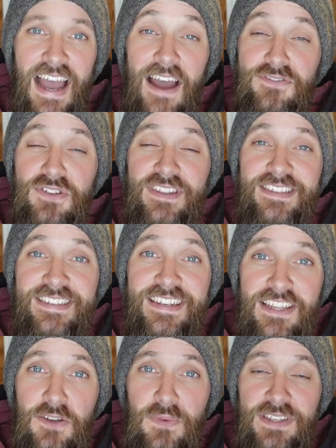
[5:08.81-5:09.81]
After the
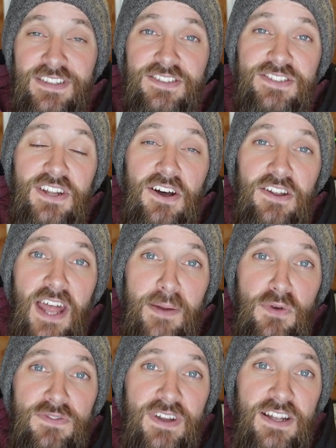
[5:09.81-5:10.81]
ceiling was installed, I
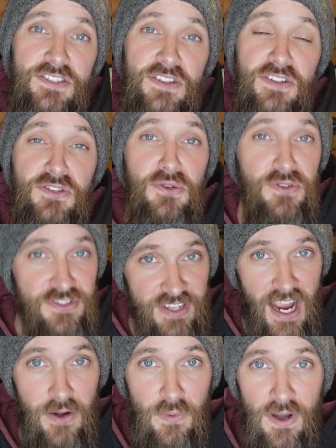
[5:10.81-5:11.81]
moved on to the two
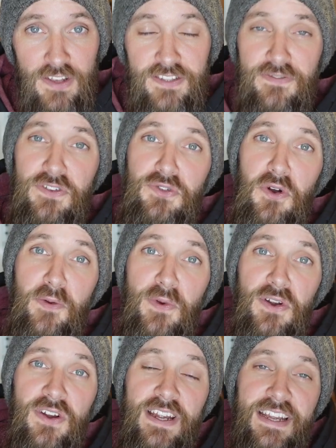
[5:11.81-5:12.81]
side walls of the
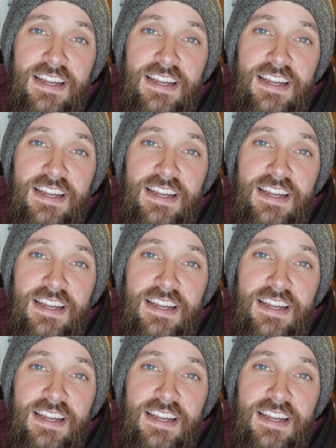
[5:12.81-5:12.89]
dormer.